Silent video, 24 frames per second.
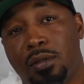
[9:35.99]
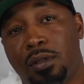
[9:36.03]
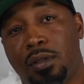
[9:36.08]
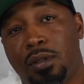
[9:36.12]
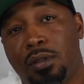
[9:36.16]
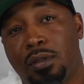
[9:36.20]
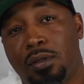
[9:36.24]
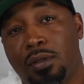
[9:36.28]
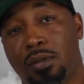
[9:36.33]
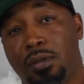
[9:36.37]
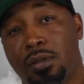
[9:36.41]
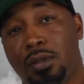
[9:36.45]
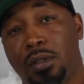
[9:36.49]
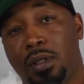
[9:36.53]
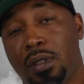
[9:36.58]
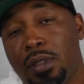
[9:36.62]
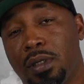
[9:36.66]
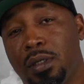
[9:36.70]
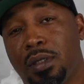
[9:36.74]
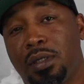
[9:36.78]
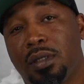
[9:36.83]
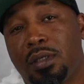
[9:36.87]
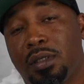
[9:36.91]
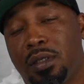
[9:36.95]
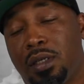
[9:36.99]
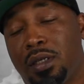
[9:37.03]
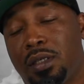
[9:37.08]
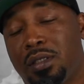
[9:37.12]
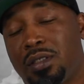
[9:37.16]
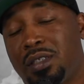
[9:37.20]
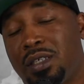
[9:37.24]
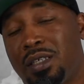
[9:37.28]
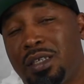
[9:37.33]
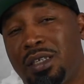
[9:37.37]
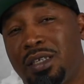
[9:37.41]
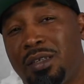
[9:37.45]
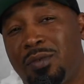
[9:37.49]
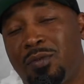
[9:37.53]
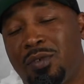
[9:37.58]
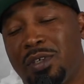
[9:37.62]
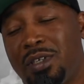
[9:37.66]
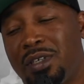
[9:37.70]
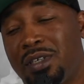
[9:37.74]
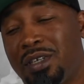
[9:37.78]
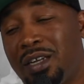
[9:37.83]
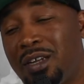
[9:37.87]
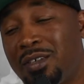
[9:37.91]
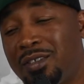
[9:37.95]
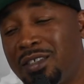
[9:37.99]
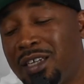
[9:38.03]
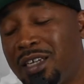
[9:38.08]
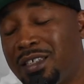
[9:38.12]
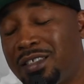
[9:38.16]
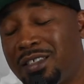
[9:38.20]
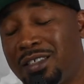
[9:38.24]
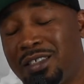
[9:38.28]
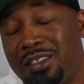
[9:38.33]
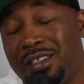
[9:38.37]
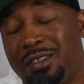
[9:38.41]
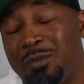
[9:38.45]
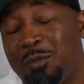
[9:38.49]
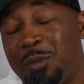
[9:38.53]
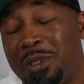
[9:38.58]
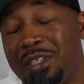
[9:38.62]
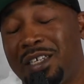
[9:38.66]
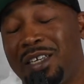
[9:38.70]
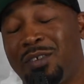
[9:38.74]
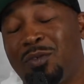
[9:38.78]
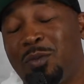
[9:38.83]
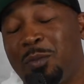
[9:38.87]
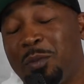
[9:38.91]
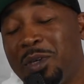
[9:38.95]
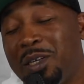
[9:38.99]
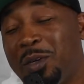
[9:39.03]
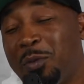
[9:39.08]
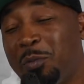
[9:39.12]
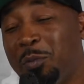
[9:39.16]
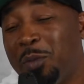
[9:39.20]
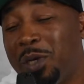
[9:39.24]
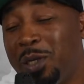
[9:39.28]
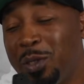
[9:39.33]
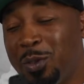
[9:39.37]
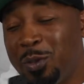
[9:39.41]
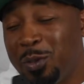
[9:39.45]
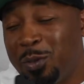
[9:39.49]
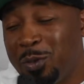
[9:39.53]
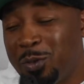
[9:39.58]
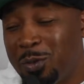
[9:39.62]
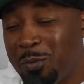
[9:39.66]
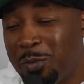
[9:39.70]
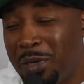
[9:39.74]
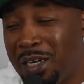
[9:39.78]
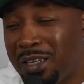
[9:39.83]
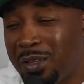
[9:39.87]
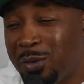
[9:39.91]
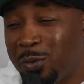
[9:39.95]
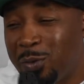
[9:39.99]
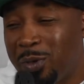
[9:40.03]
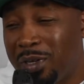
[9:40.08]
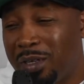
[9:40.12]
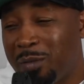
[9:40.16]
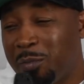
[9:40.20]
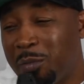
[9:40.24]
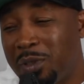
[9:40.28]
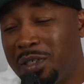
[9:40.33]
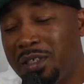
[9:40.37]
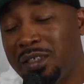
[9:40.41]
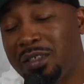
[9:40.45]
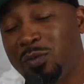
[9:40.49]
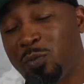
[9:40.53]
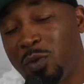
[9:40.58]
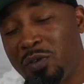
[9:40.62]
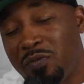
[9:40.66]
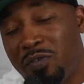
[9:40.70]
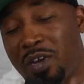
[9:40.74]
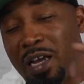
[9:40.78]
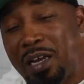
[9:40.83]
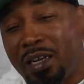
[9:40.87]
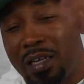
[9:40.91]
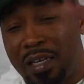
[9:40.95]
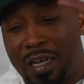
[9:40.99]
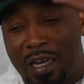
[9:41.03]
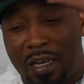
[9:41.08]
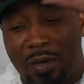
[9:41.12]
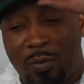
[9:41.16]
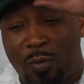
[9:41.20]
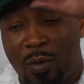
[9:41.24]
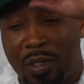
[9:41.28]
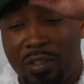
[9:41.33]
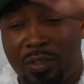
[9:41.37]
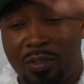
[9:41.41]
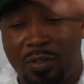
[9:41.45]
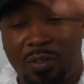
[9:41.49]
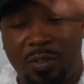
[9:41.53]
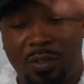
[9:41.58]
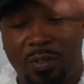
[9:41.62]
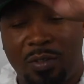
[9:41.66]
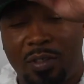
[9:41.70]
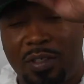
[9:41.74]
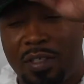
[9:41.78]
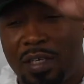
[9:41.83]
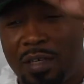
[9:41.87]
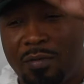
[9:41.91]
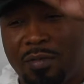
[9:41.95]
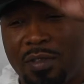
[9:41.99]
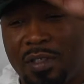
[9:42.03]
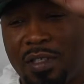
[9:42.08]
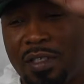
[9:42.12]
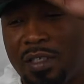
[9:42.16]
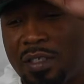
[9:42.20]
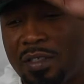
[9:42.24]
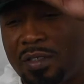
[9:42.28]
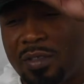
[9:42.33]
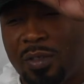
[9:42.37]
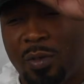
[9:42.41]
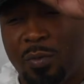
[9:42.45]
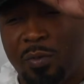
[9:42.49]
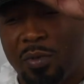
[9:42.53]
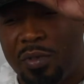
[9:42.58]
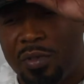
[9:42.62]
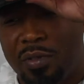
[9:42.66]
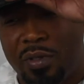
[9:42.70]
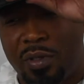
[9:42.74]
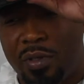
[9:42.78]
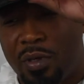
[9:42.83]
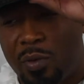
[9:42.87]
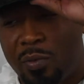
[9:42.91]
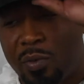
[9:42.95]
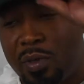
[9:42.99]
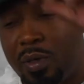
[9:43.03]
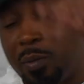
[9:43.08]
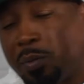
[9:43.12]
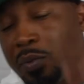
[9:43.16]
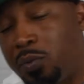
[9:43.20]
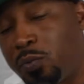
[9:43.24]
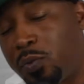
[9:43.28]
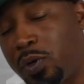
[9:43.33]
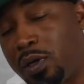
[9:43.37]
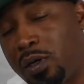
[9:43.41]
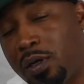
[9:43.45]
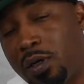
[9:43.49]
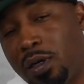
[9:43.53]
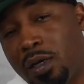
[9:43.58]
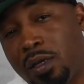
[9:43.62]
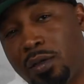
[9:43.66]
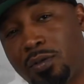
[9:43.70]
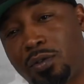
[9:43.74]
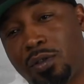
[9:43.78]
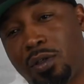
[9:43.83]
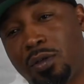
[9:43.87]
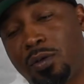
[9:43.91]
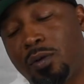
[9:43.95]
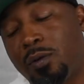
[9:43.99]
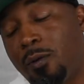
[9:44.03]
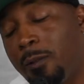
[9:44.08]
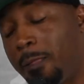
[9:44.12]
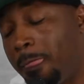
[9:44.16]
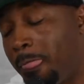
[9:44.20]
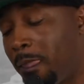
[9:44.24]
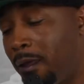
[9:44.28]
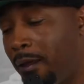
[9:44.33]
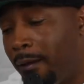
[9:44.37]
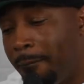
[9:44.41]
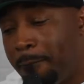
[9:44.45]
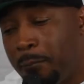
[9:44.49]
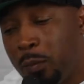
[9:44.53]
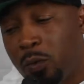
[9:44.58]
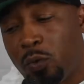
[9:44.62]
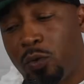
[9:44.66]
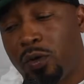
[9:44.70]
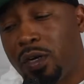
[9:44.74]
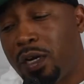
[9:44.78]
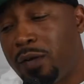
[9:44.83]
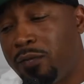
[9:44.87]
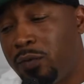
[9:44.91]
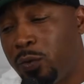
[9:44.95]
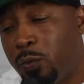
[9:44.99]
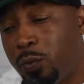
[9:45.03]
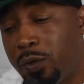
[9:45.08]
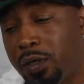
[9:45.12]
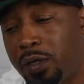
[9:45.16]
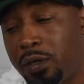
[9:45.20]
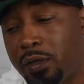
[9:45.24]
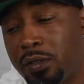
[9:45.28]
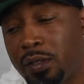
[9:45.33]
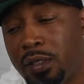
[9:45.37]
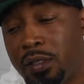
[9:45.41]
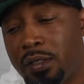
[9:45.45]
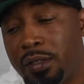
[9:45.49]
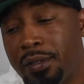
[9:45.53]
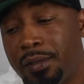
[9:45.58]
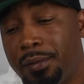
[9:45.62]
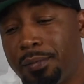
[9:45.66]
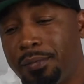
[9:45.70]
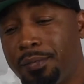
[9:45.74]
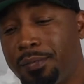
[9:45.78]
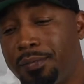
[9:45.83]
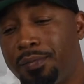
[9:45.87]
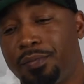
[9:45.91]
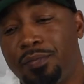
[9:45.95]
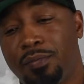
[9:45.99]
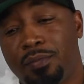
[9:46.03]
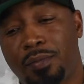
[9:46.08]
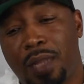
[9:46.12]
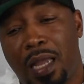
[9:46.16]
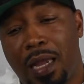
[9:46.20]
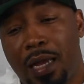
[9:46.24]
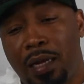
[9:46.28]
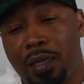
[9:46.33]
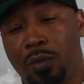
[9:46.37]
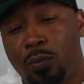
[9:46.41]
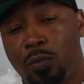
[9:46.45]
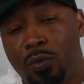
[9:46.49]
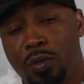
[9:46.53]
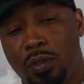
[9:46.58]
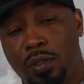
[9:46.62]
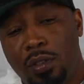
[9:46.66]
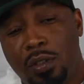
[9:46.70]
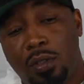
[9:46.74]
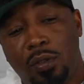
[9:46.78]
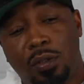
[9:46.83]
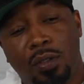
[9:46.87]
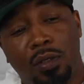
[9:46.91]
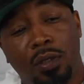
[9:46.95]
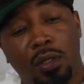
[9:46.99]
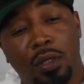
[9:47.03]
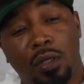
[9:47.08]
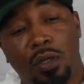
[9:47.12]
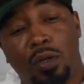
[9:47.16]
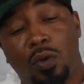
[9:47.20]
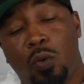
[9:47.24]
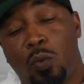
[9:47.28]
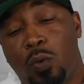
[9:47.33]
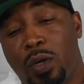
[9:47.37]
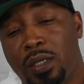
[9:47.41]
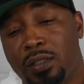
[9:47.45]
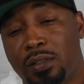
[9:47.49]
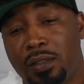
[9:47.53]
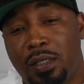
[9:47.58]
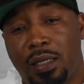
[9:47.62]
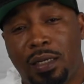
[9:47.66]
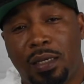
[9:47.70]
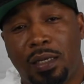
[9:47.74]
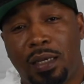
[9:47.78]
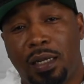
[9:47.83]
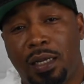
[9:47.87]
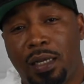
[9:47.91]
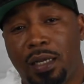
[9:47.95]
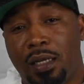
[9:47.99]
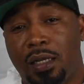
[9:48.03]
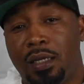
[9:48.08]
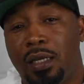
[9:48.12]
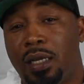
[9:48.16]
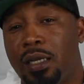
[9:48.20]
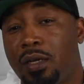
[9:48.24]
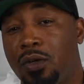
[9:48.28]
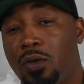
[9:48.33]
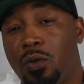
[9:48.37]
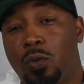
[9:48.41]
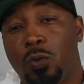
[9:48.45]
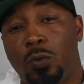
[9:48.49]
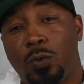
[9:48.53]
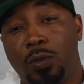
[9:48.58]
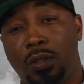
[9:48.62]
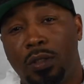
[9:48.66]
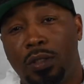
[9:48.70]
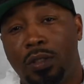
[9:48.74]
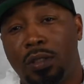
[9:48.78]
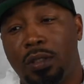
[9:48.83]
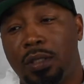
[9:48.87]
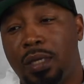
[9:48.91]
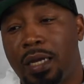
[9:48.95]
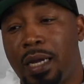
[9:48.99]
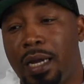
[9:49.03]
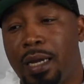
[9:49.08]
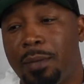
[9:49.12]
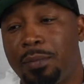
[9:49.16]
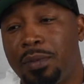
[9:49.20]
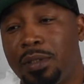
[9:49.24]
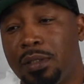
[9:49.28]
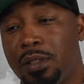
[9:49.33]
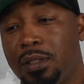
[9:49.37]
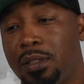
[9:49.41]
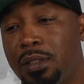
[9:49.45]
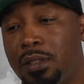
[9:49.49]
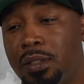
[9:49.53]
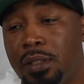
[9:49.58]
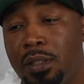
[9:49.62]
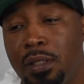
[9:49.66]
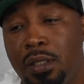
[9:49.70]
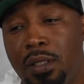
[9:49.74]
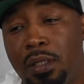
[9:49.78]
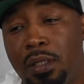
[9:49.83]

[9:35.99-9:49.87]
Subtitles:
So yeah, the city of Los Angeles has been giving me the blues, by the way, but we finally got it registered and everything. So we're up and running now. So we're everywhere. Hollywood, West LA, Inglewood, Compton,